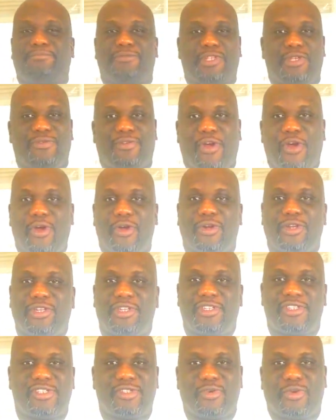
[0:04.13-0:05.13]
You've heard
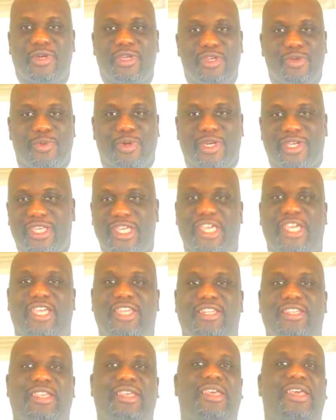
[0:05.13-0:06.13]
of the story, you were a
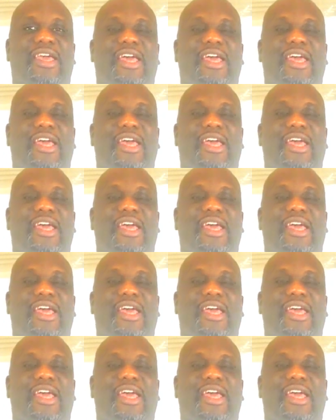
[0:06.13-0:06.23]
kid.